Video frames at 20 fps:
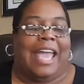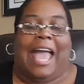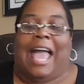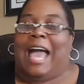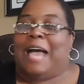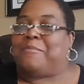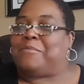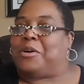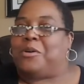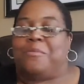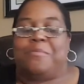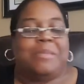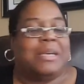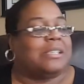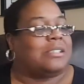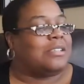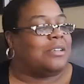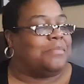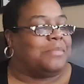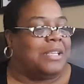I'm going to
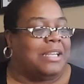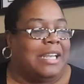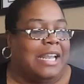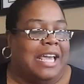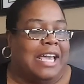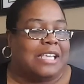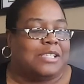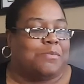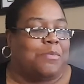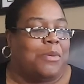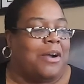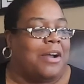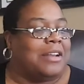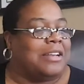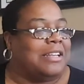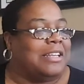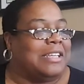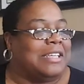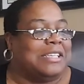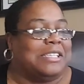mess up the last
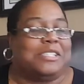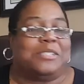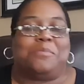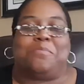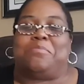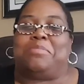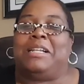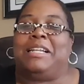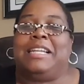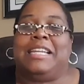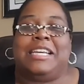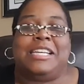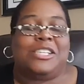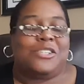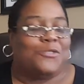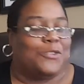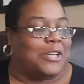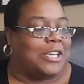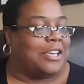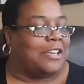part of this.
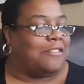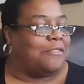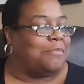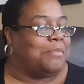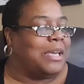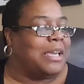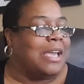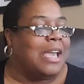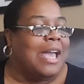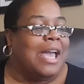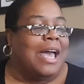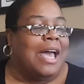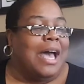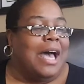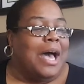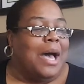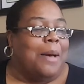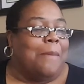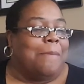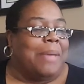Please forgive me.
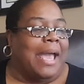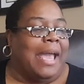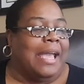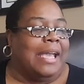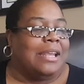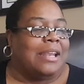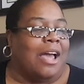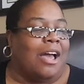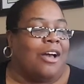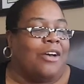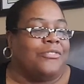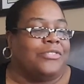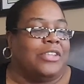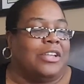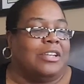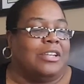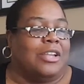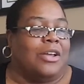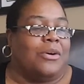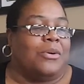Paid off
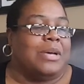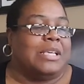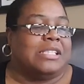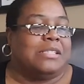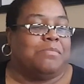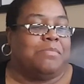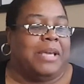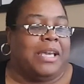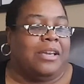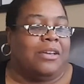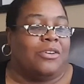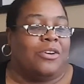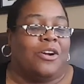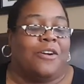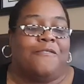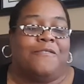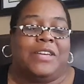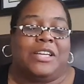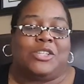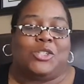the lowest bill,
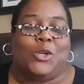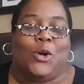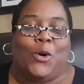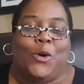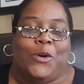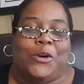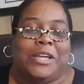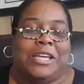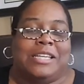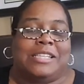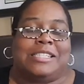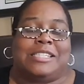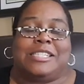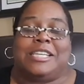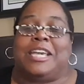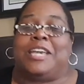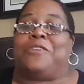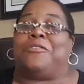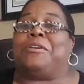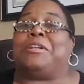her Victoria's
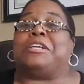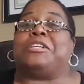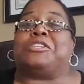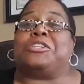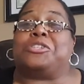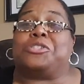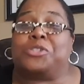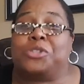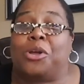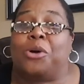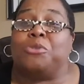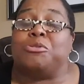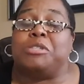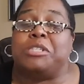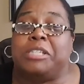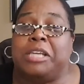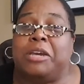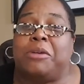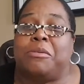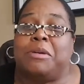Secret. It is no
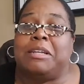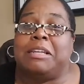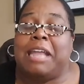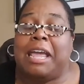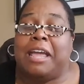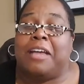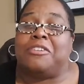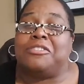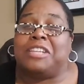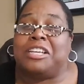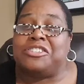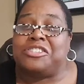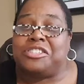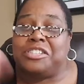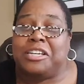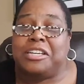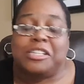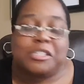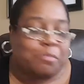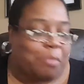secret now that
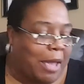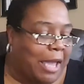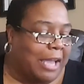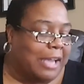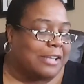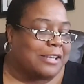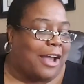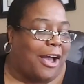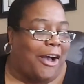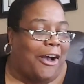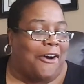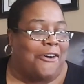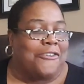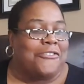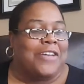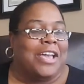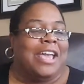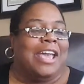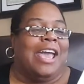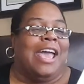she is paid
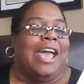off.